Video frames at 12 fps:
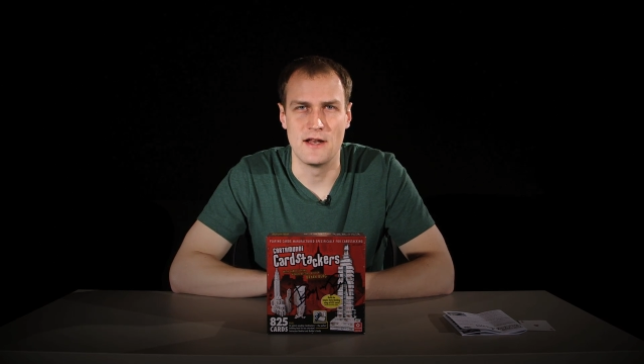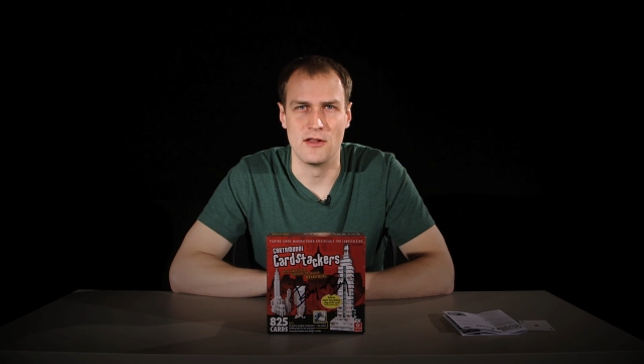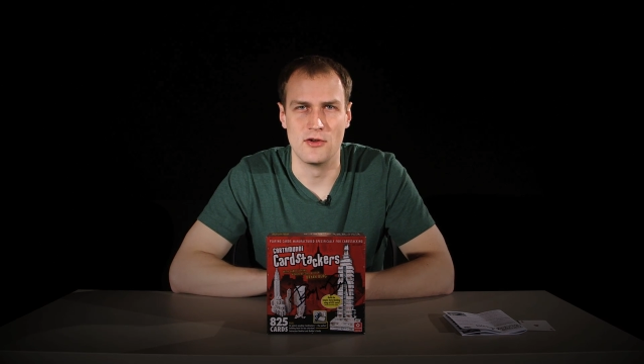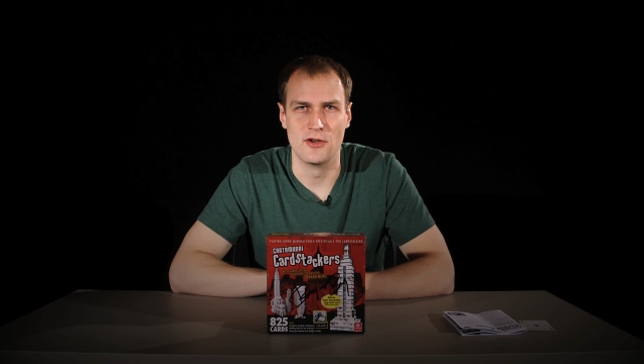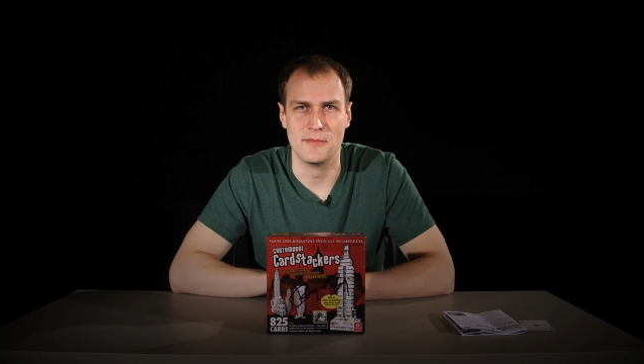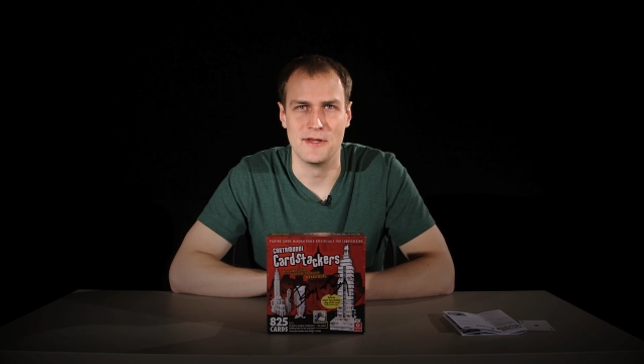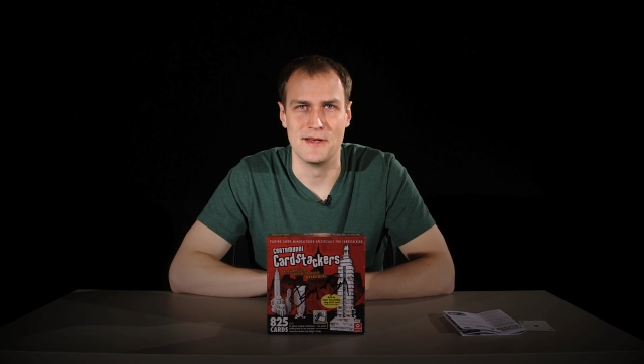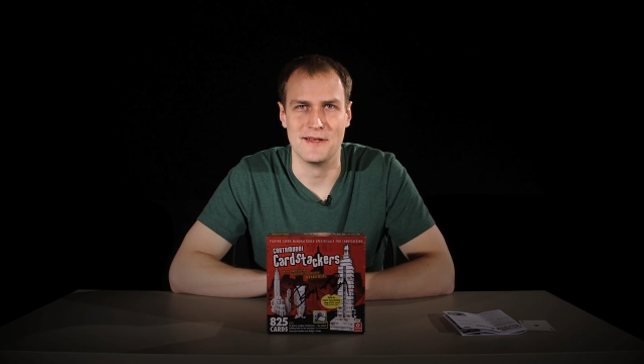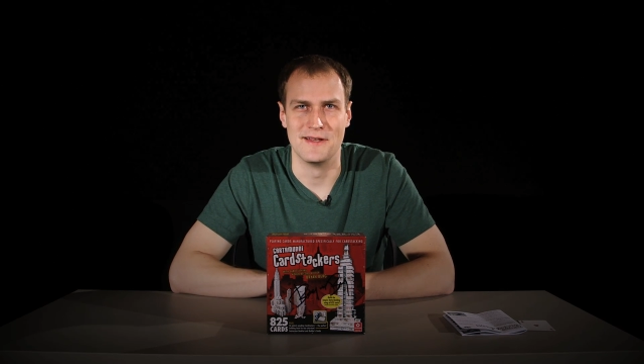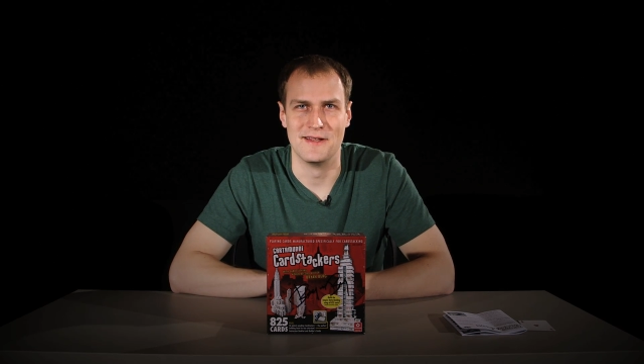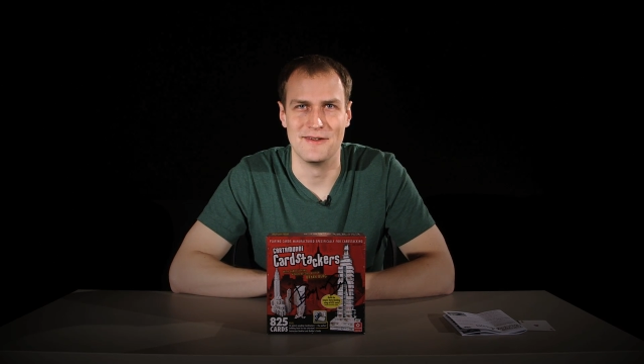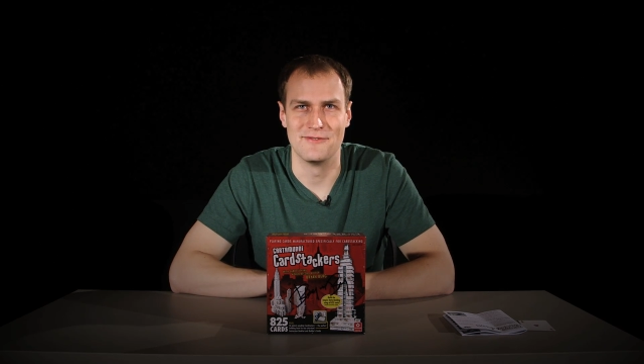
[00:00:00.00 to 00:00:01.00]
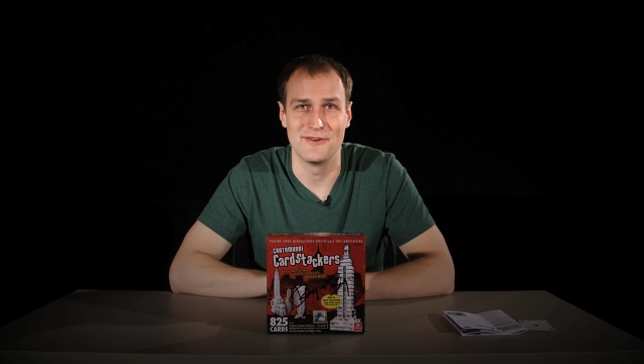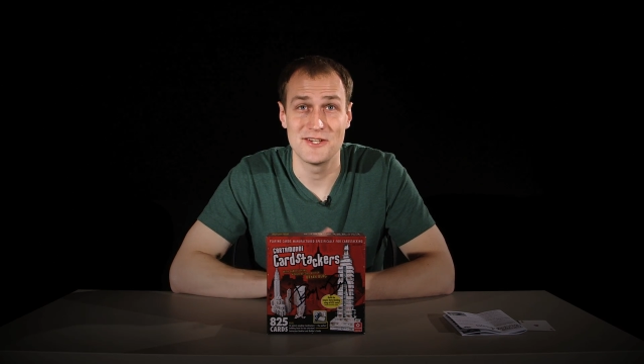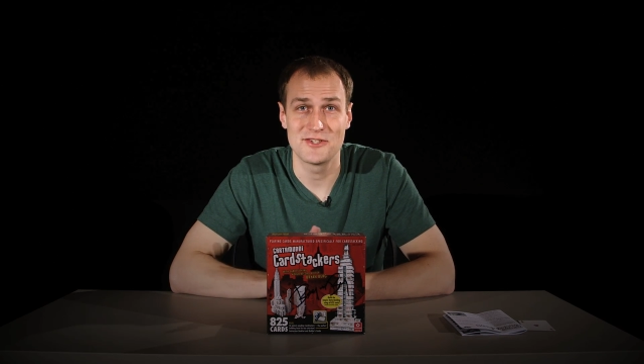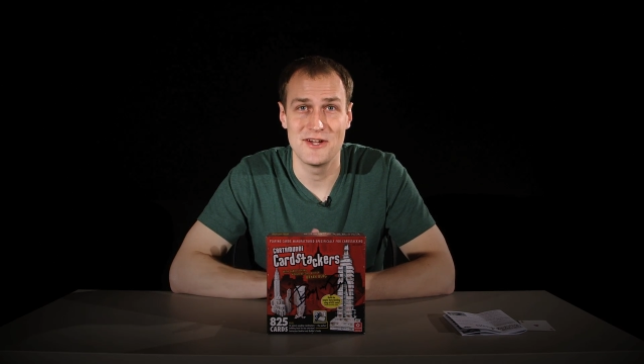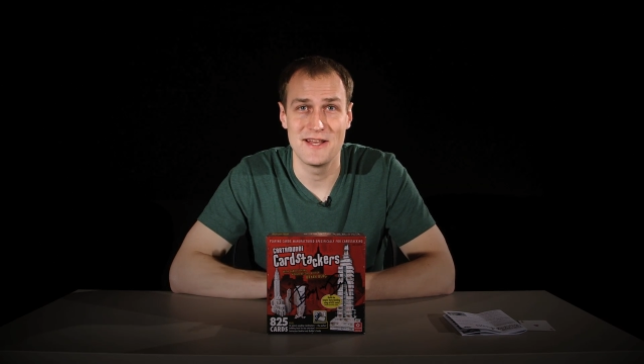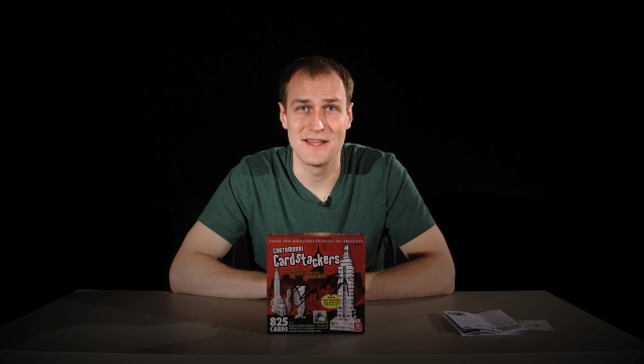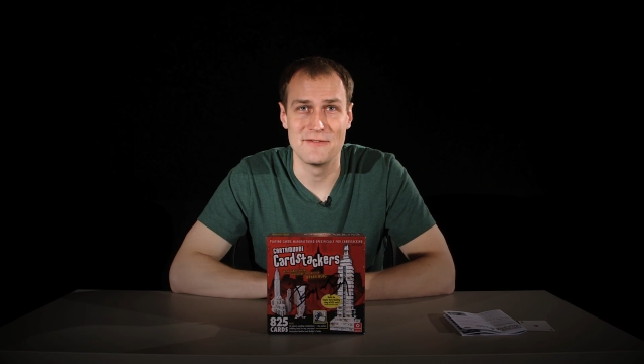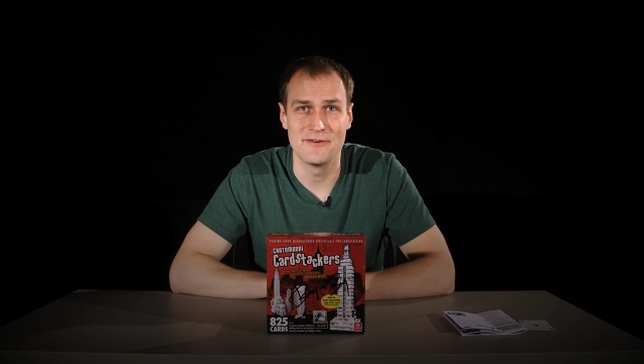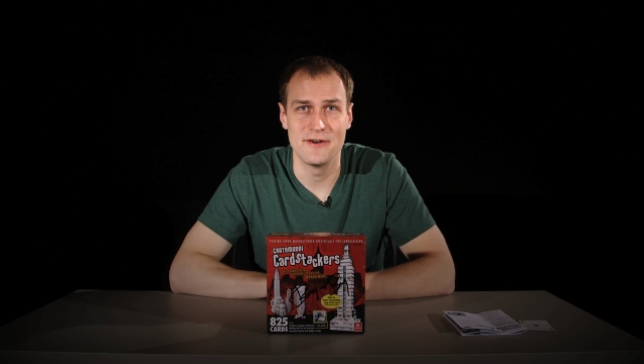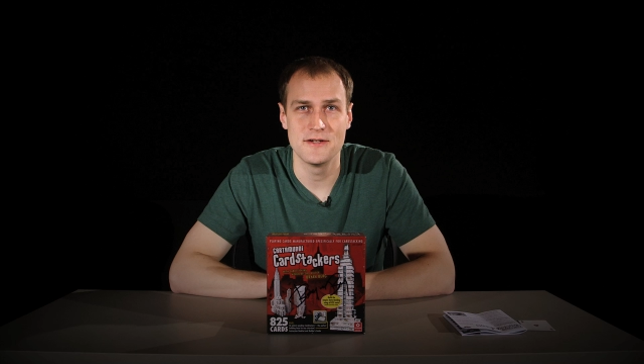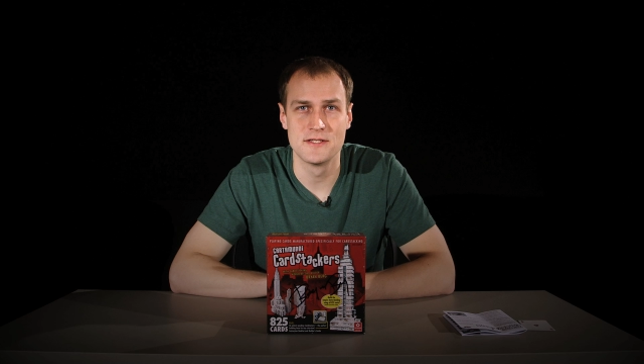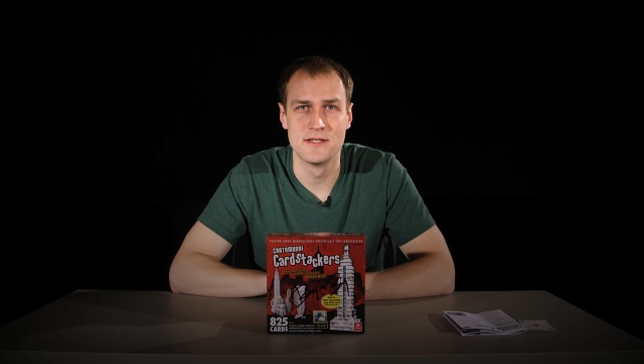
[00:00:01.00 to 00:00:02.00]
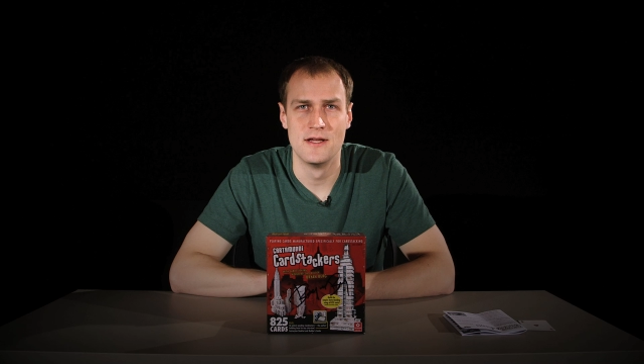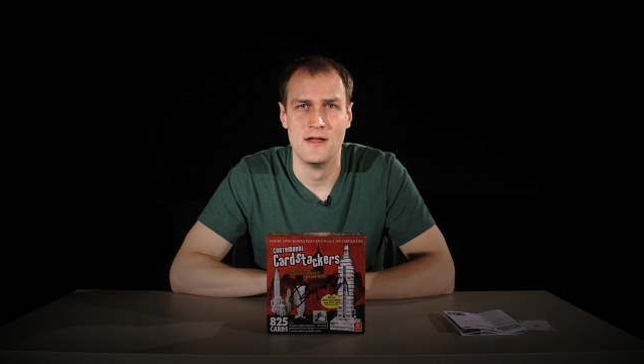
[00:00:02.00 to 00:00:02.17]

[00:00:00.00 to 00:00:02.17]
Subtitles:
and a little bit frustrating at first.